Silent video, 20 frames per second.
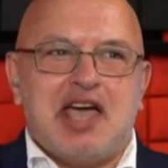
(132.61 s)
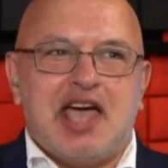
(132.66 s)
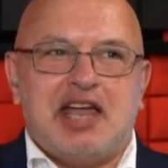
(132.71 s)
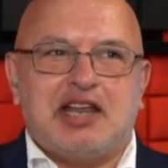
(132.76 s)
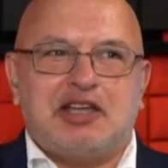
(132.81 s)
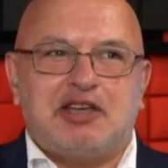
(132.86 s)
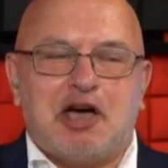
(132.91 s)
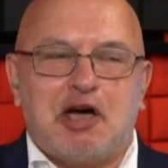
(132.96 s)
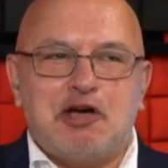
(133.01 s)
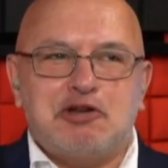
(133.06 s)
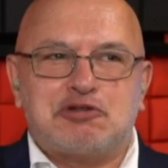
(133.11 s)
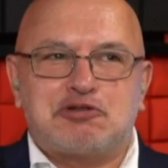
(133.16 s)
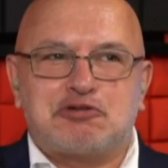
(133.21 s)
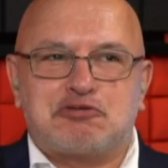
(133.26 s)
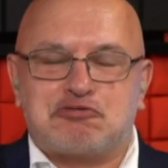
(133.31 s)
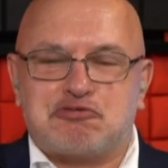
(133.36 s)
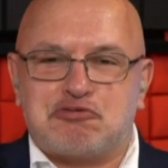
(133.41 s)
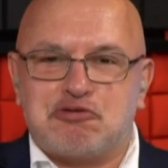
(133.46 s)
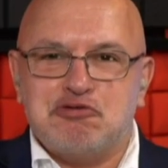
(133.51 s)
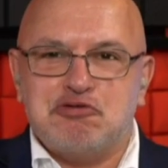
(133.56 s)
and goes
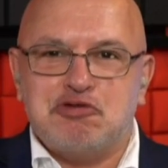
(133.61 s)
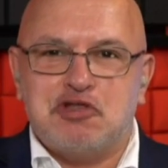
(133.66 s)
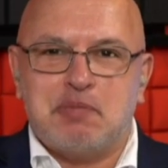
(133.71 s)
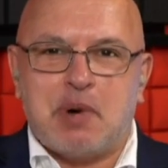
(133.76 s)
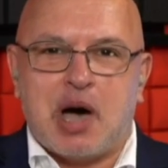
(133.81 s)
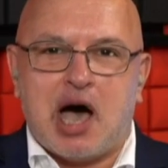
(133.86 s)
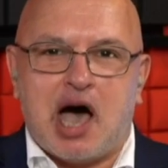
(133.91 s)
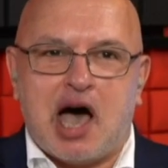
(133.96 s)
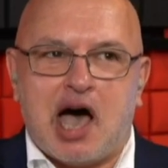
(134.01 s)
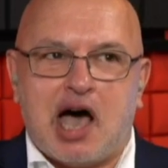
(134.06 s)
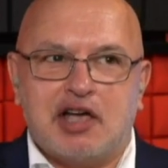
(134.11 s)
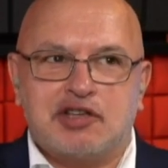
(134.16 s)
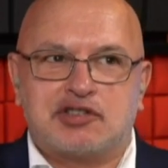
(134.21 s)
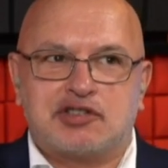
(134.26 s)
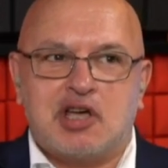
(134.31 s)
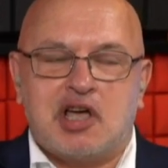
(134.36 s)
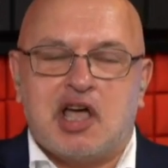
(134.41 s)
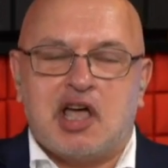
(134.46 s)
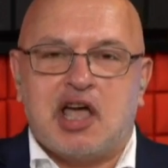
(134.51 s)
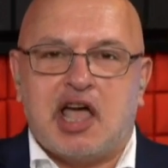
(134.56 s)
through the
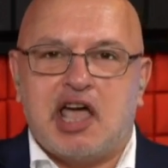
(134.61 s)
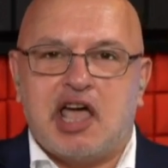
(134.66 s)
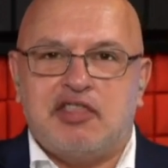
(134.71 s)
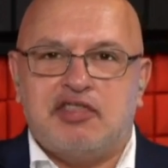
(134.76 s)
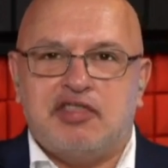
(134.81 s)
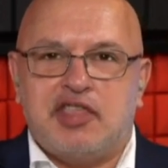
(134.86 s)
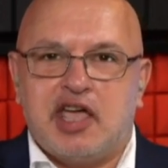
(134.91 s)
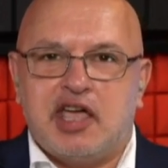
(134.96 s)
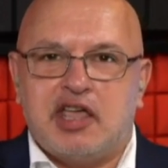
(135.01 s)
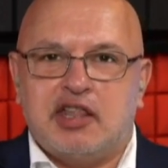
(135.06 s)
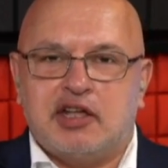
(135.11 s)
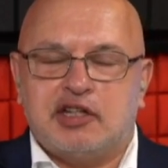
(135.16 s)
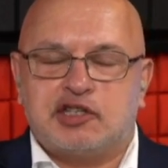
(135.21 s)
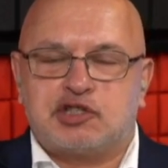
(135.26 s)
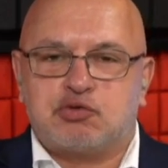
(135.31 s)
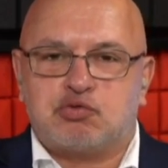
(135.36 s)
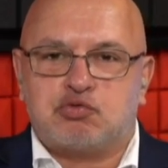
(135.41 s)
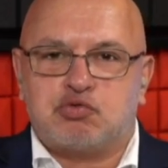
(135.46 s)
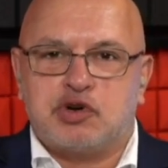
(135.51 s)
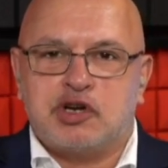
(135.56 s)
bars and then
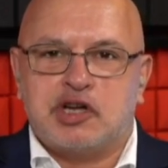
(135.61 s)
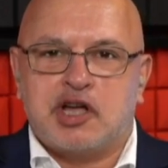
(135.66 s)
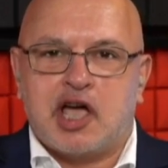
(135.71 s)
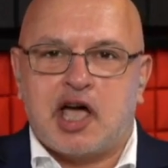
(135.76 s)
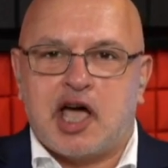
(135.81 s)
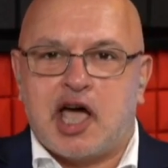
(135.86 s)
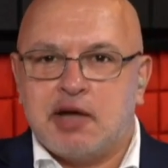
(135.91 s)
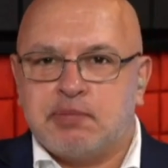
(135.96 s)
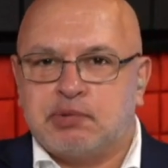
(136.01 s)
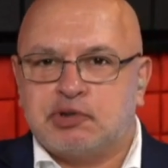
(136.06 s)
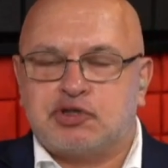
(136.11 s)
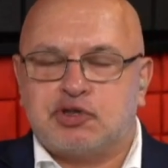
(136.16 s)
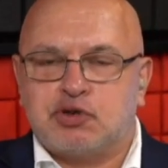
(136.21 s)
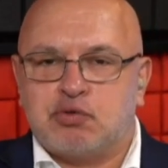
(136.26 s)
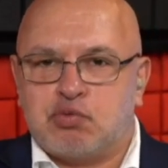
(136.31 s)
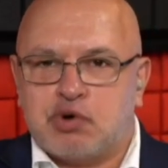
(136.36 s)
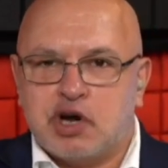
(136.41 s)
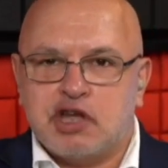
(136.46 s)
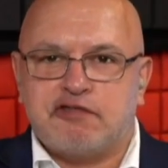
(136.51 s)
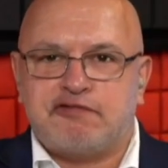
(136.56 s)
it's re- able
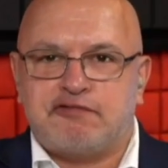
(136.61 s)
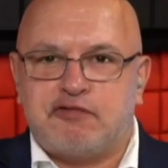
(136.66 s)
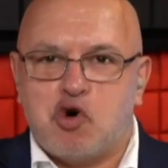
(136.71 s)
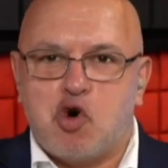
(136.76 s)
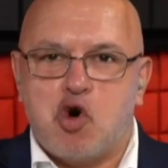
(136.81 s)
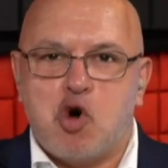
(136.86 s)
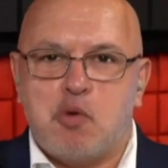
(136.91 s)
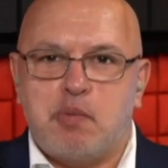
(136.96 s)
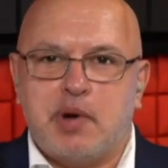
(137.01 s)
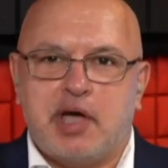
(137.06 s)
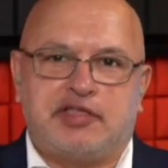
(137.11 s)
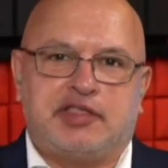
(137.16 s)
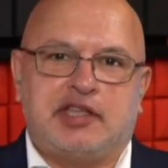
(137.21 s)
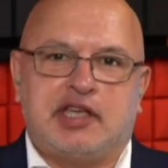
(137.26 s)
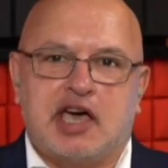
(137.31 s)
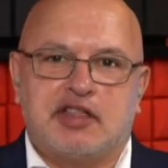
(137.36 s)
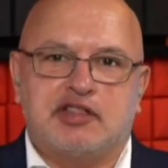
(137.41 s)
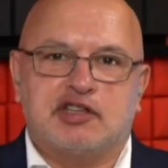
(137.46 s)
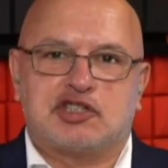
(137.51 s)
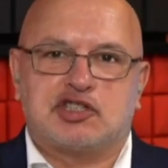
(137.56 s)
to reform at
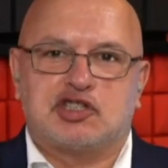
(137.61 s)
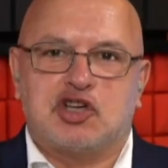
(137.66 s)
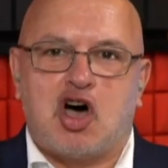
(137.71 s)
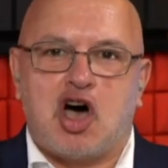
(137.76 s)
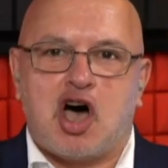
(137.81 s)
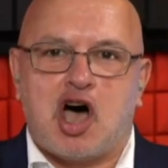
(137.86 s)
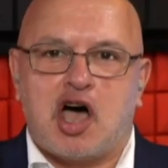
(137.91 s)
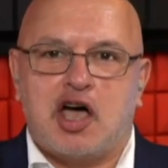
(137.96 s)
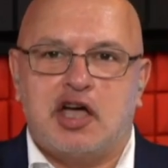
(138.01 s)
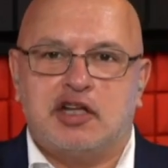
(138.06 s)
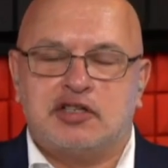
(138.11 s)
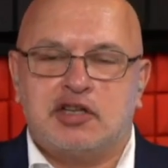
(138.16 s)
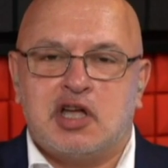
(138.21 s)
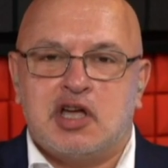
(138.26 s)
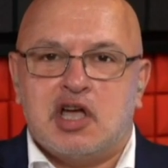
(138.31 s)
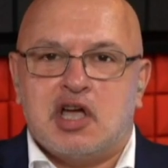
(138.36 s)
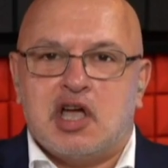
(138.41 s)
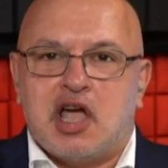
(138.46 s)
the other side,